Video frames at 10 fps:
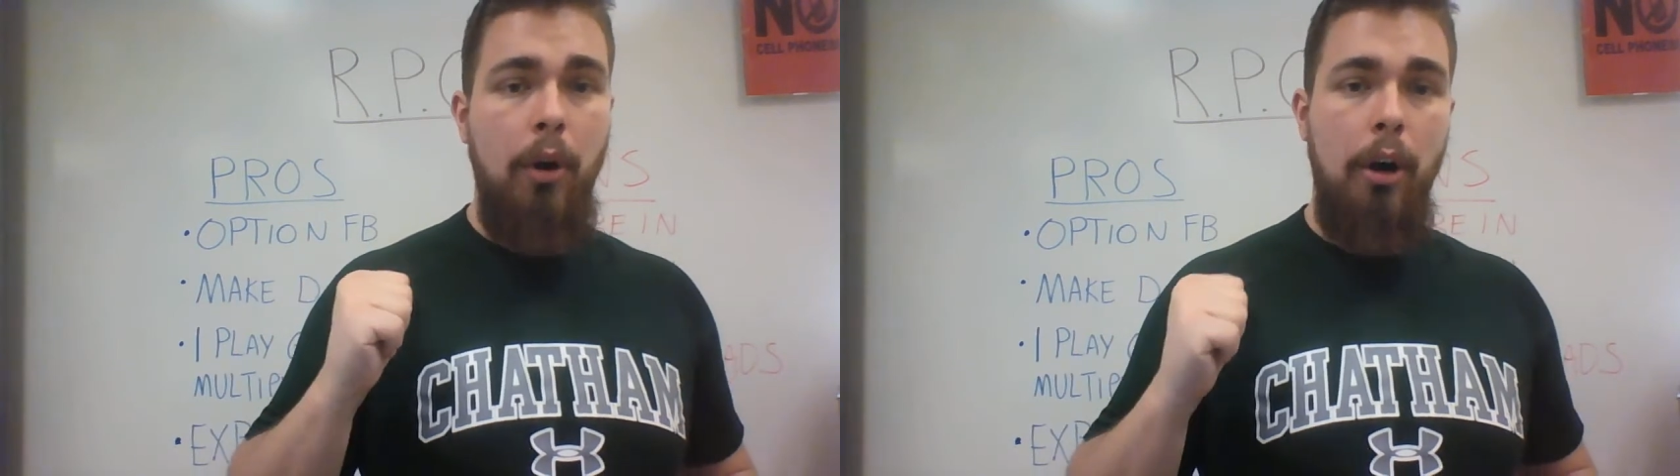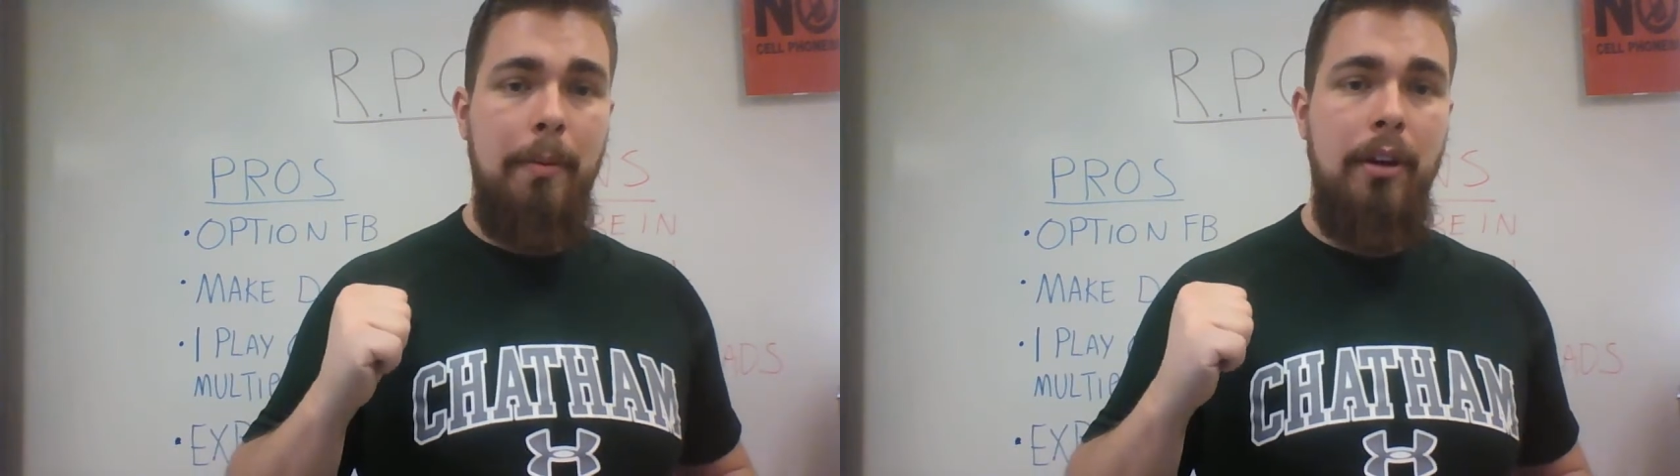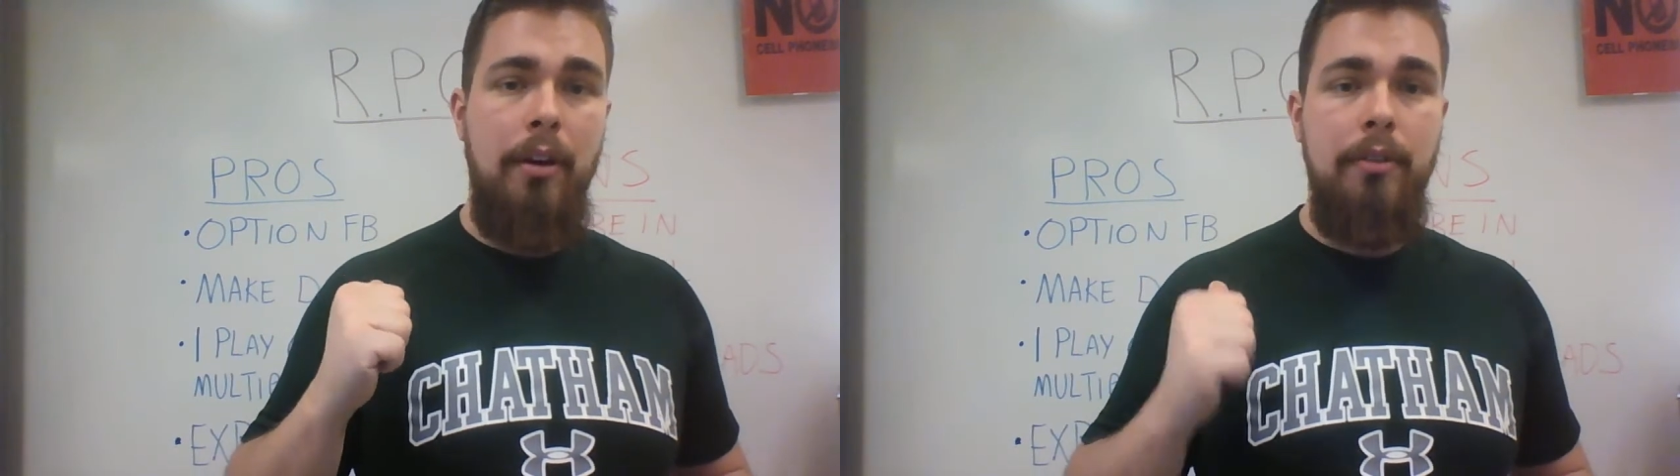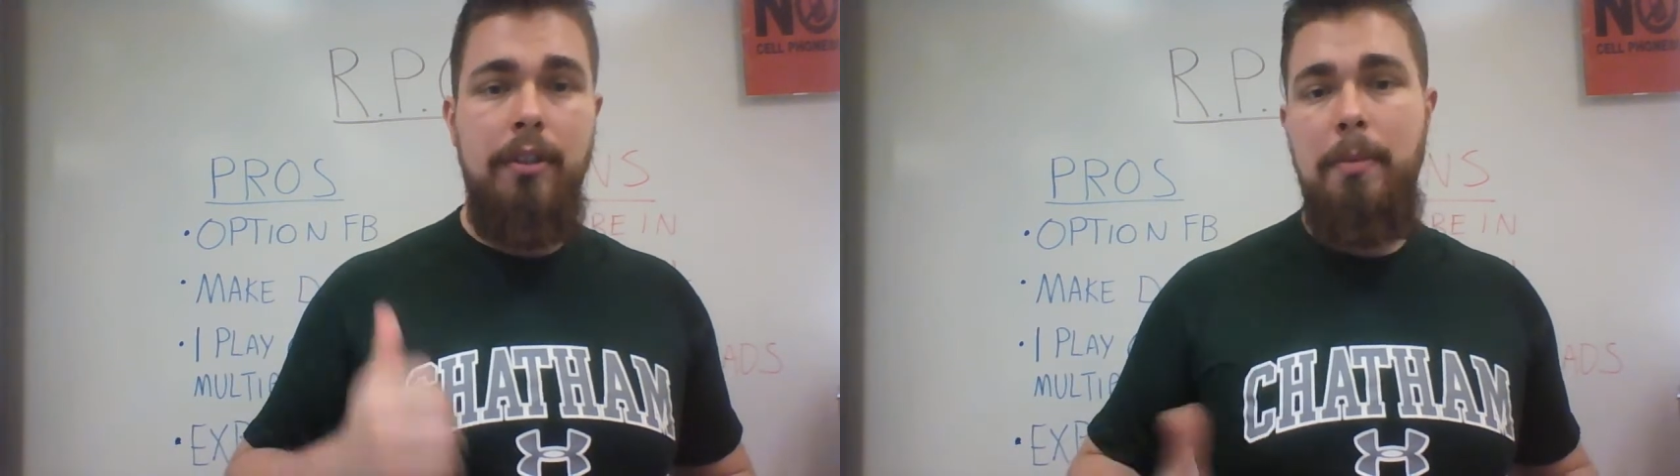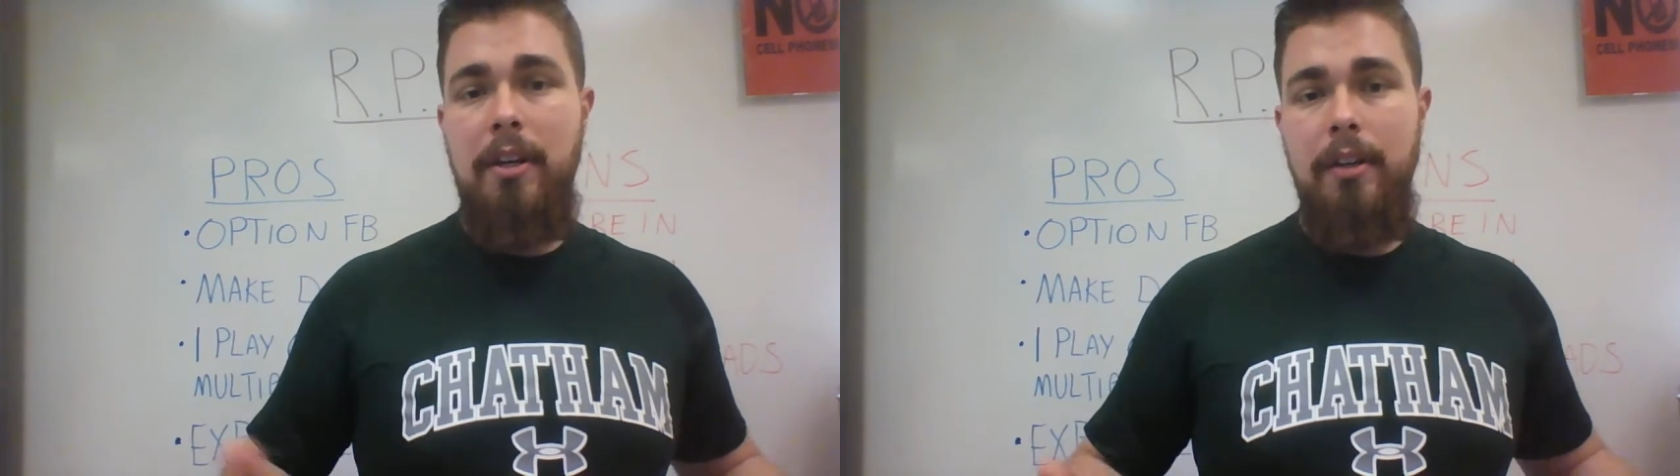RPOs
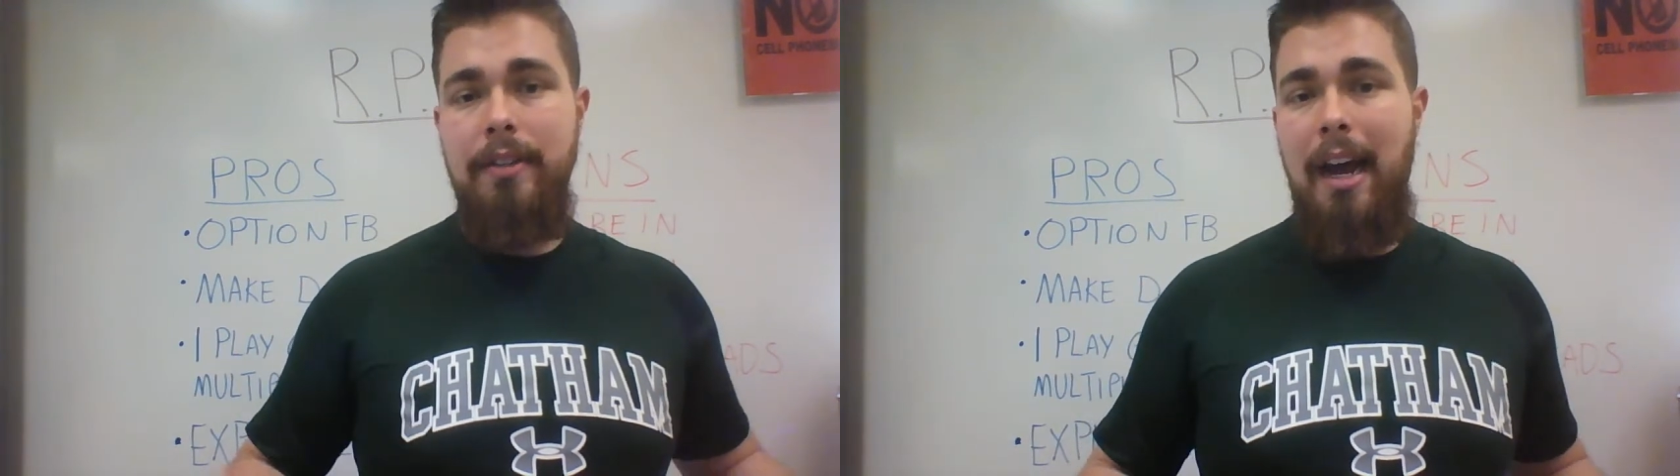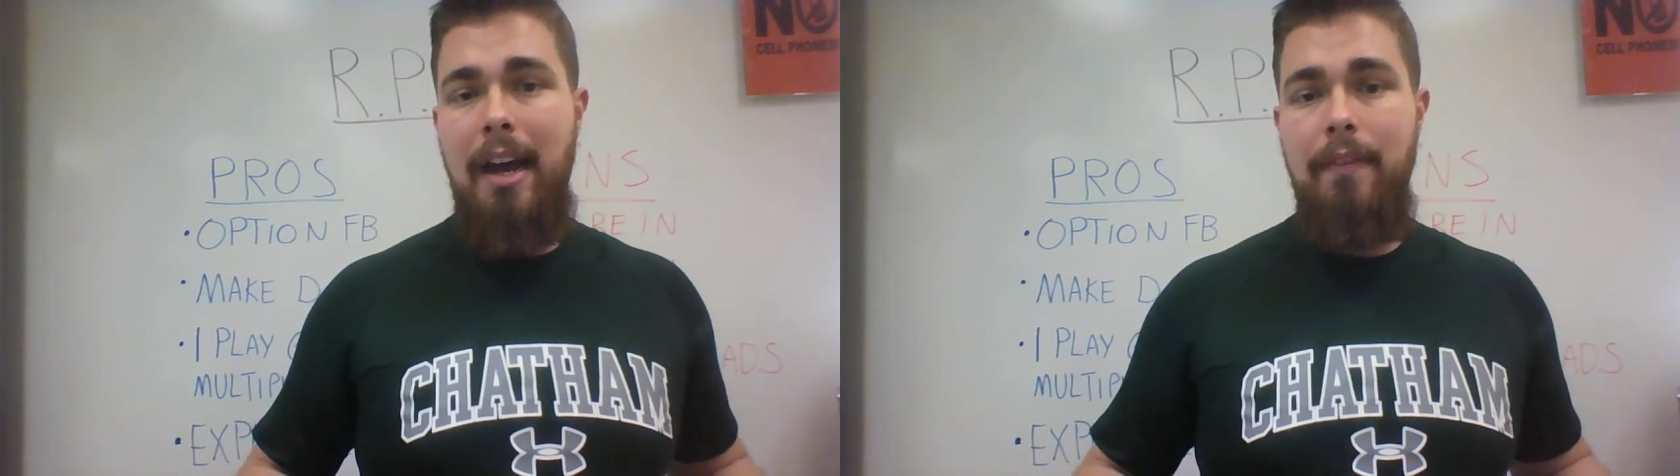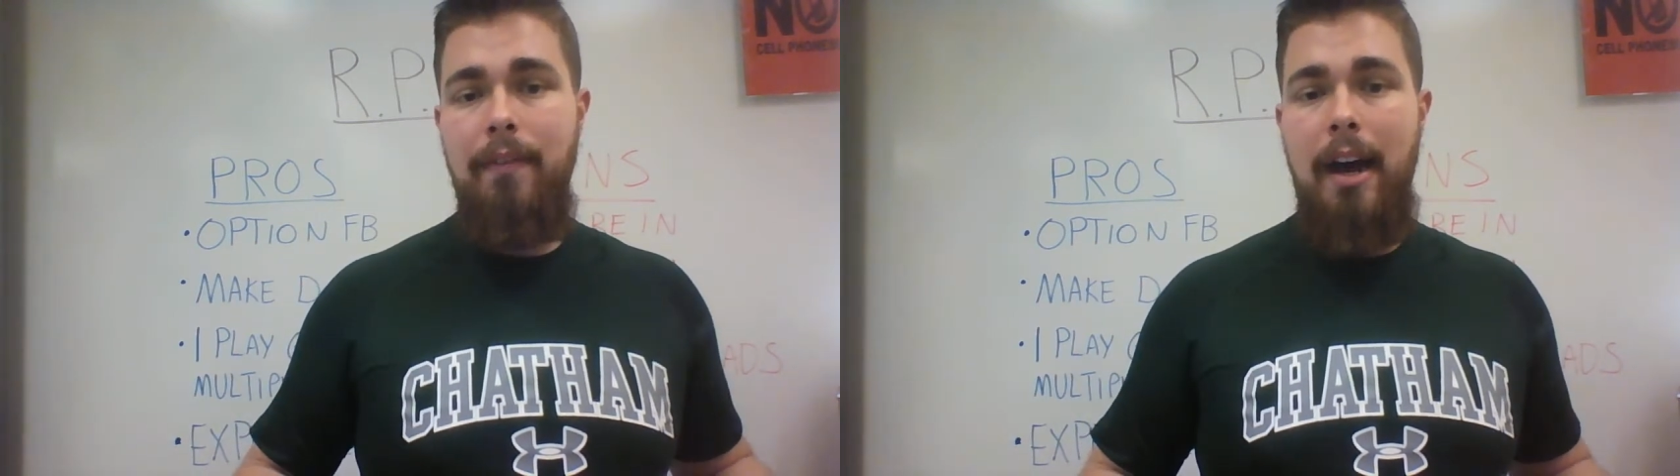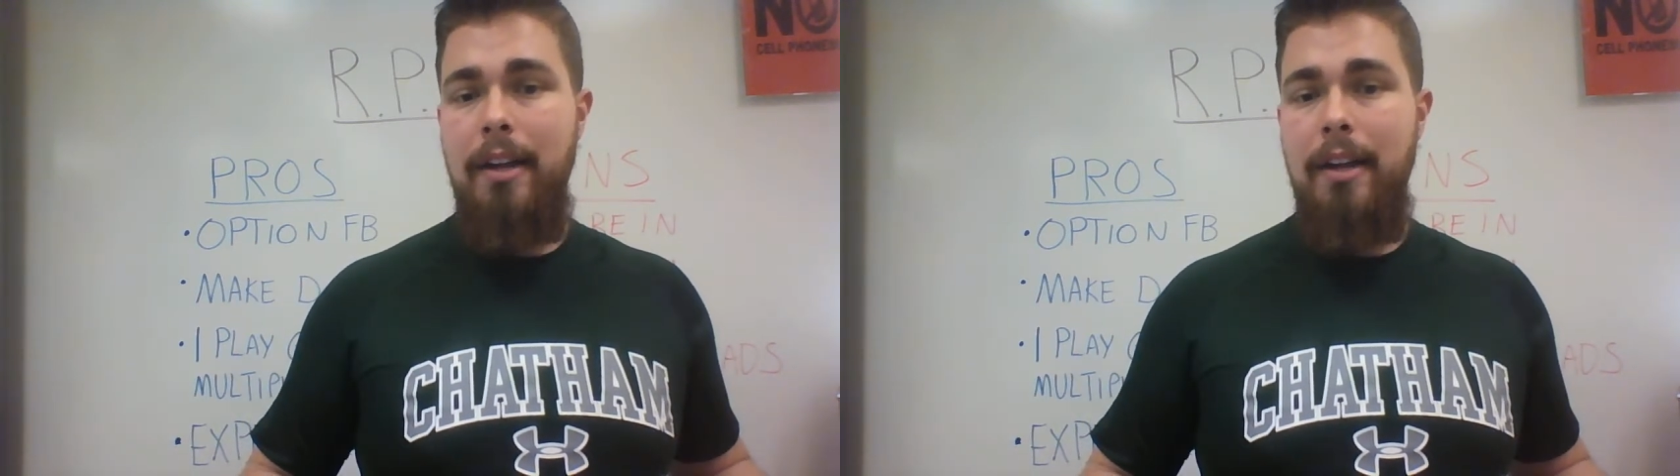is because I've